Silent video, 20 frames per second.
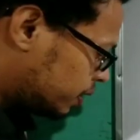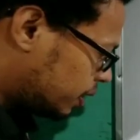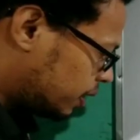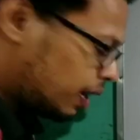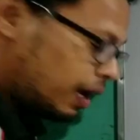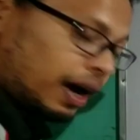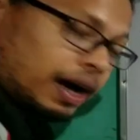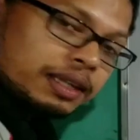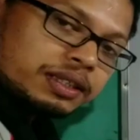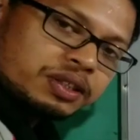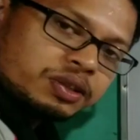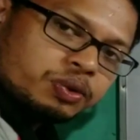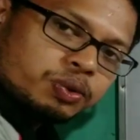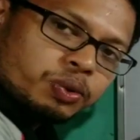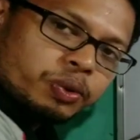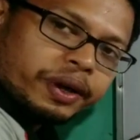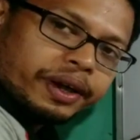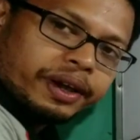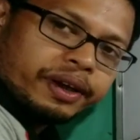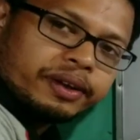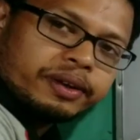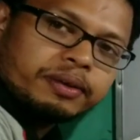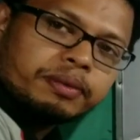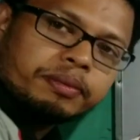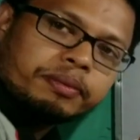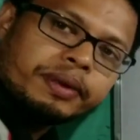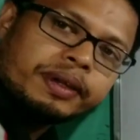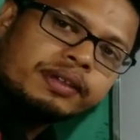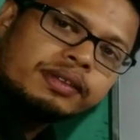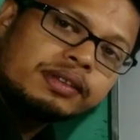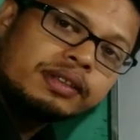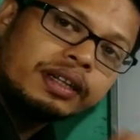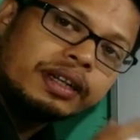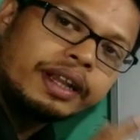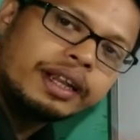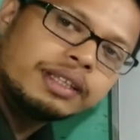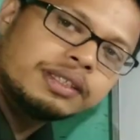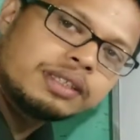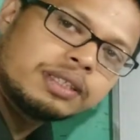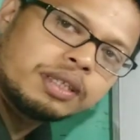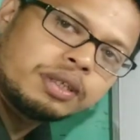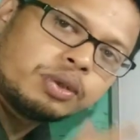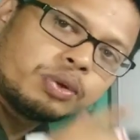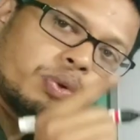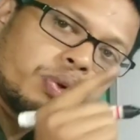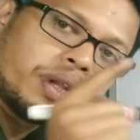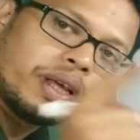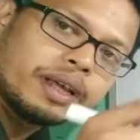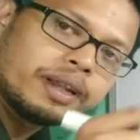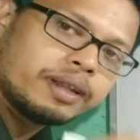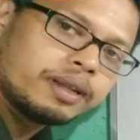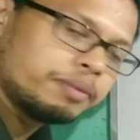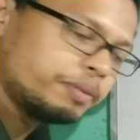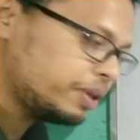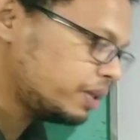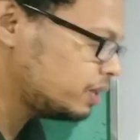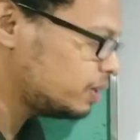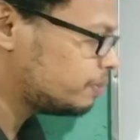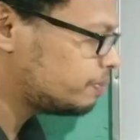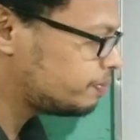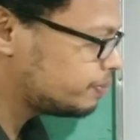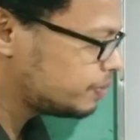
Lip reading: glass to air, means denser to rarer medium.